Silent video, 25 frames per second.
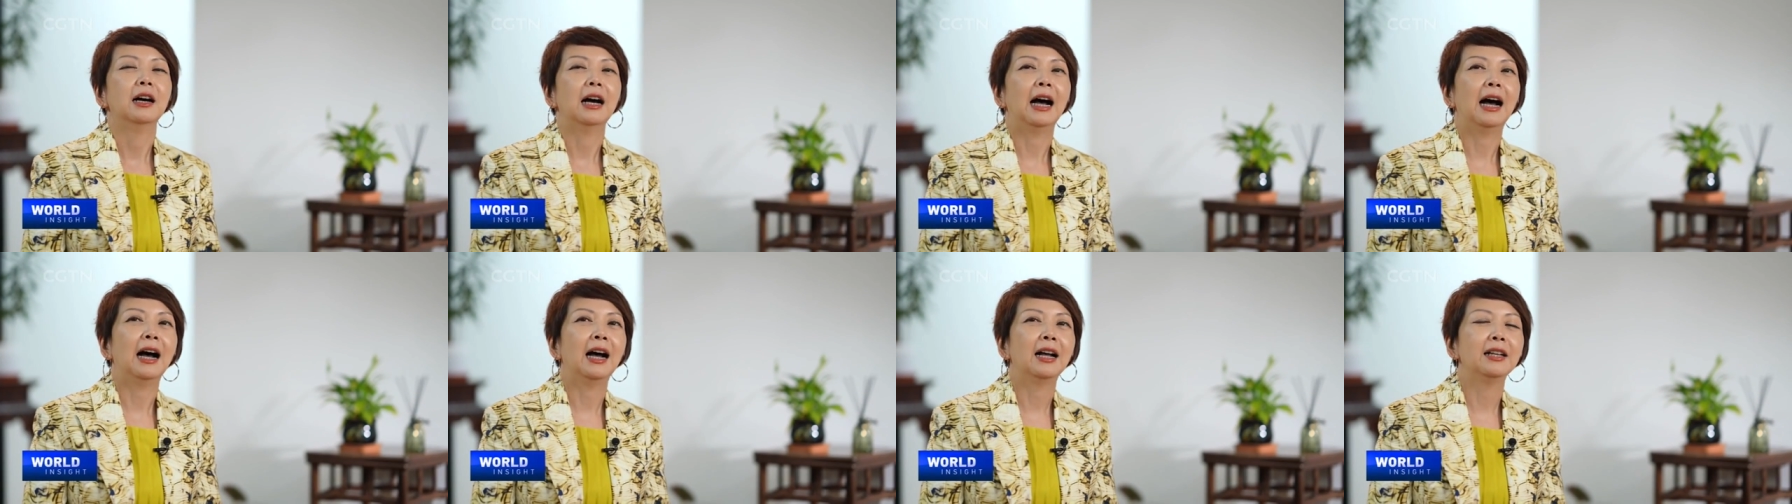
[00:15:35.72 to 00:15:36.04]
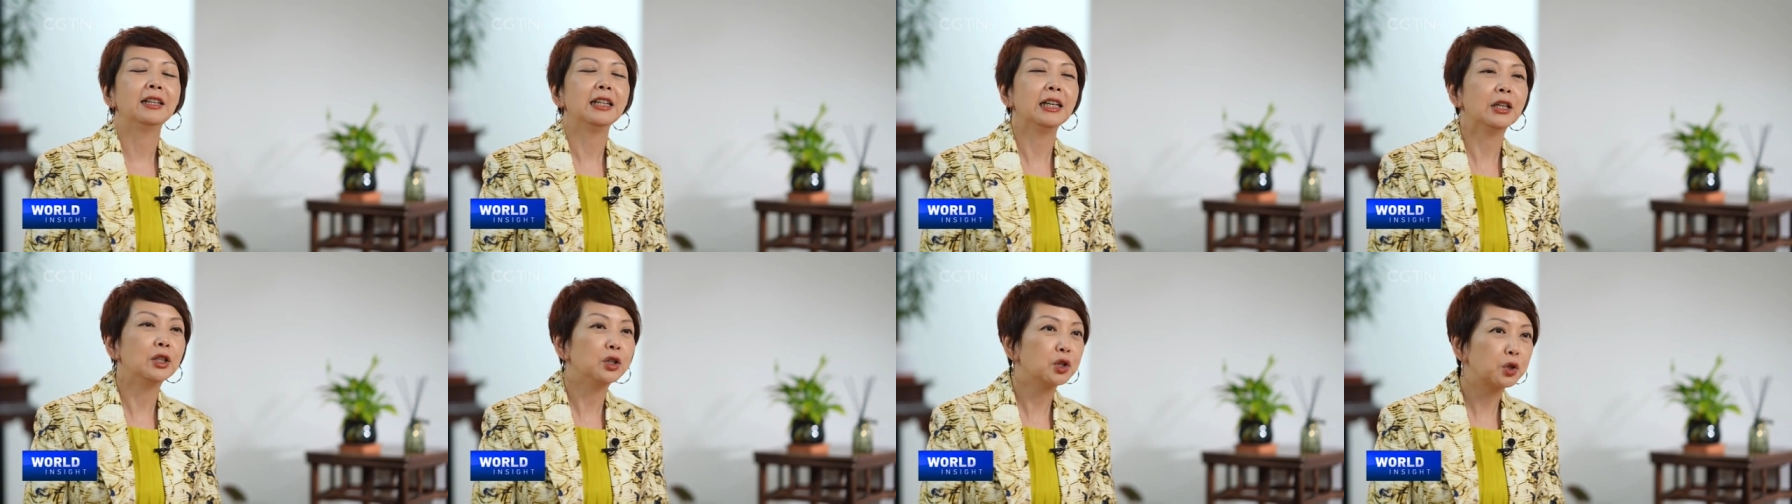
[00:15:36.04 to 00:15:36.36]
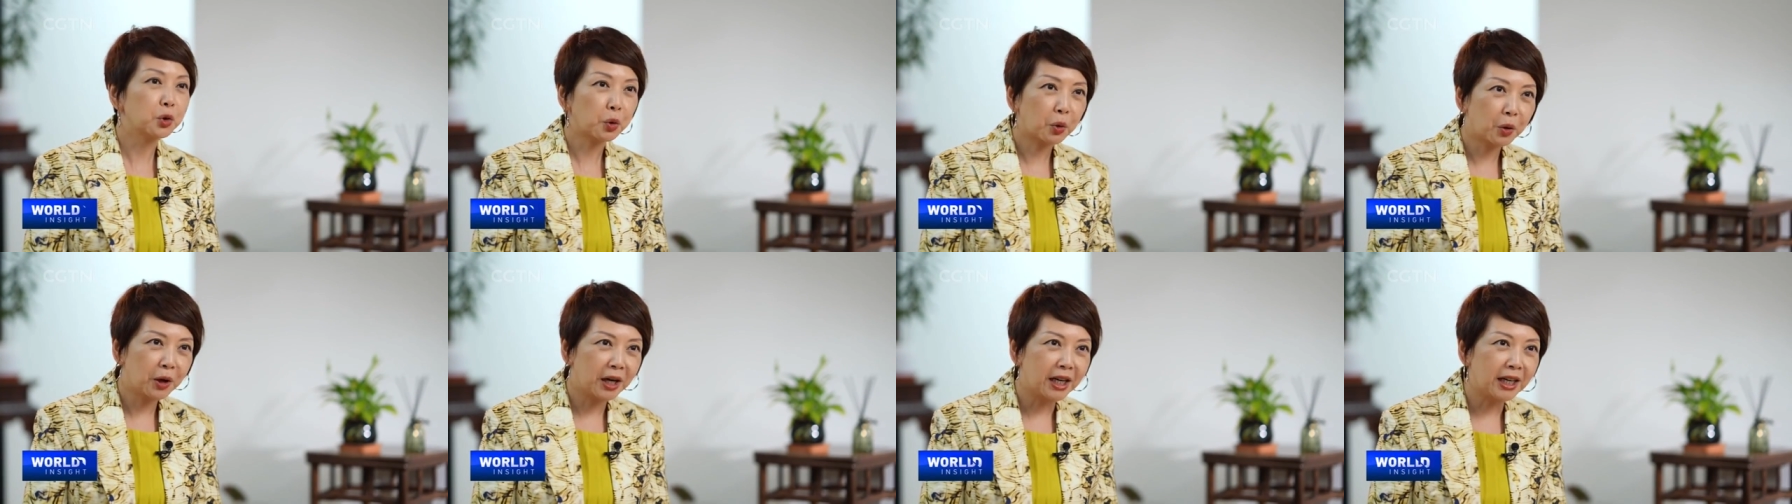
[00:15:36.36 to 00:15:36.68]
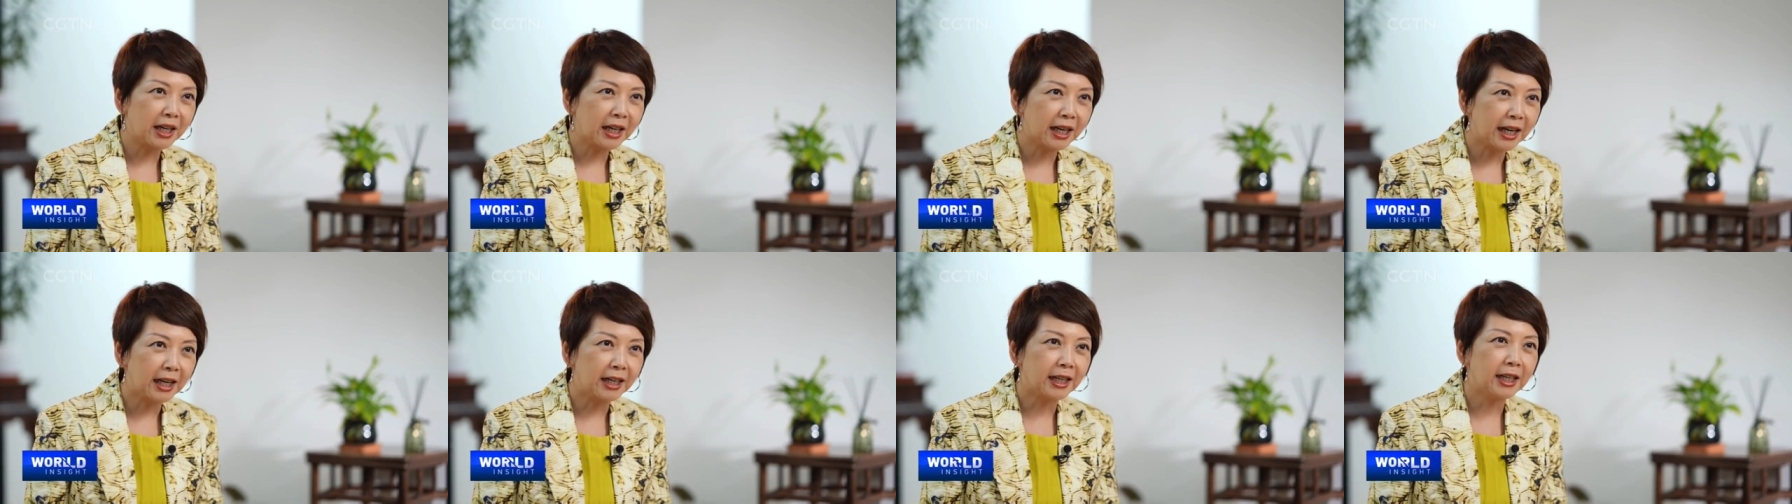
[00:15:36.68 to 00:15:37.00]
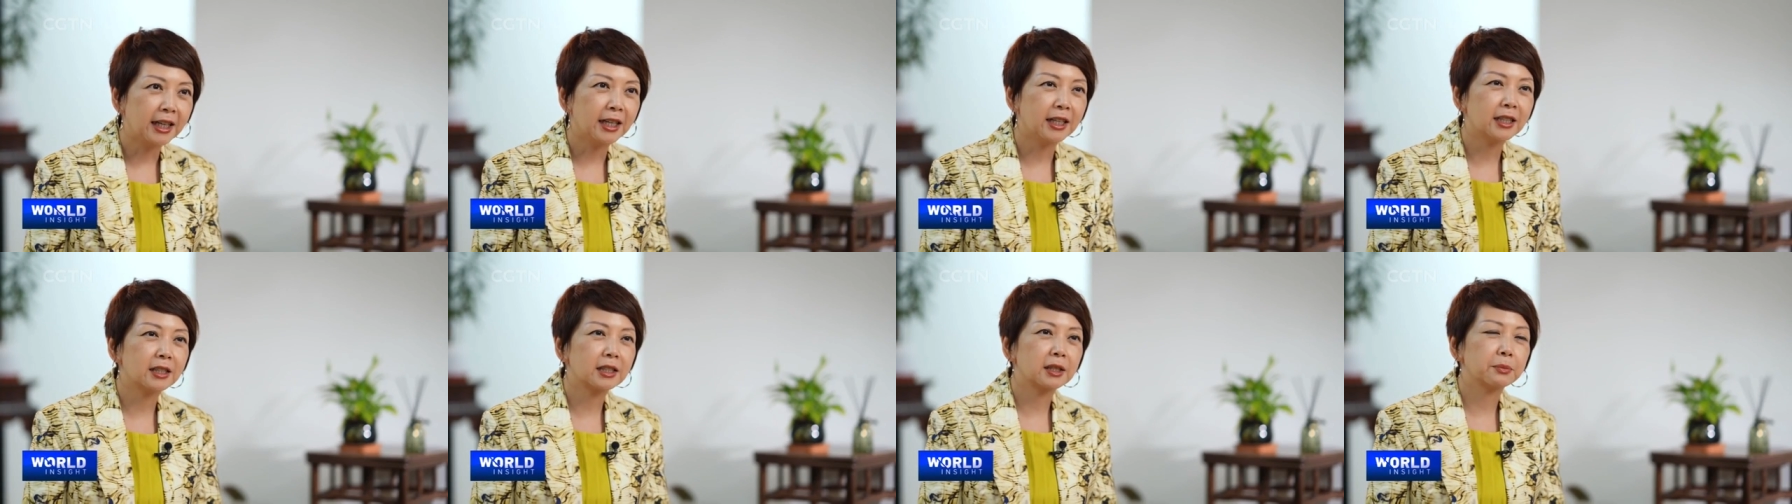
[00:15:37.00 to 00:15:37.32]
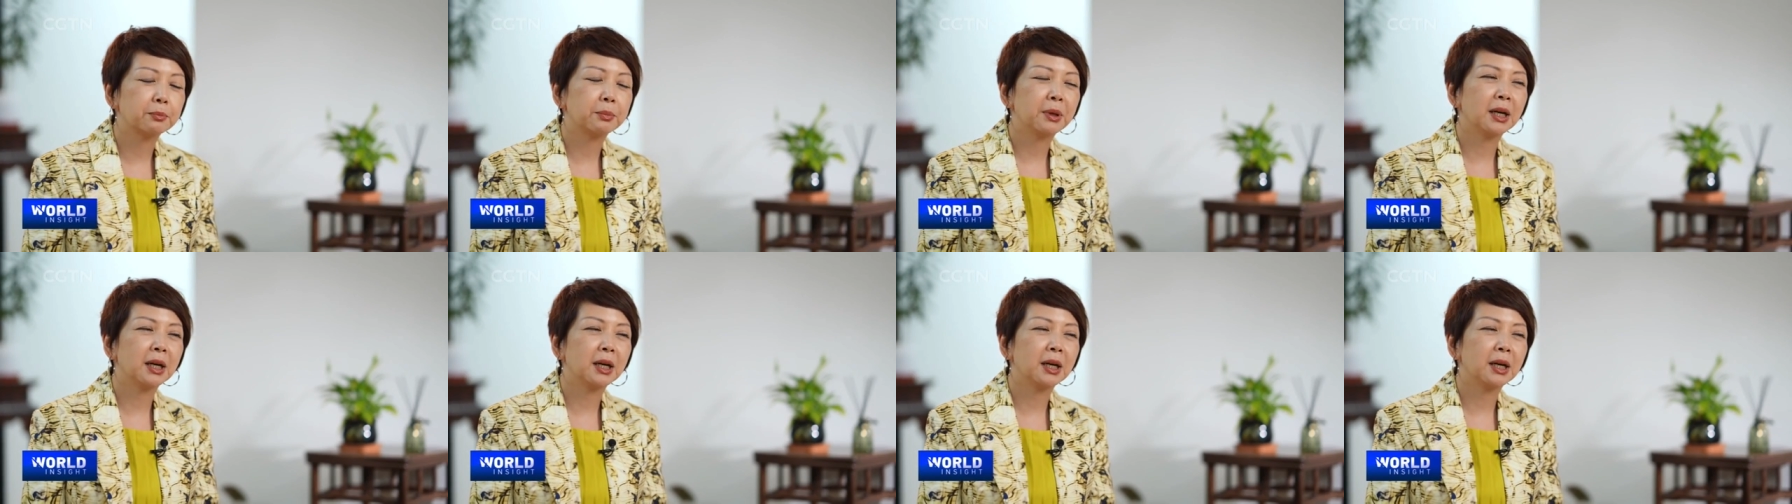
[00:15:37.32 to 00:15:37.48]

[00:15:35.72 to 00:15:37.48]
and enduring it is.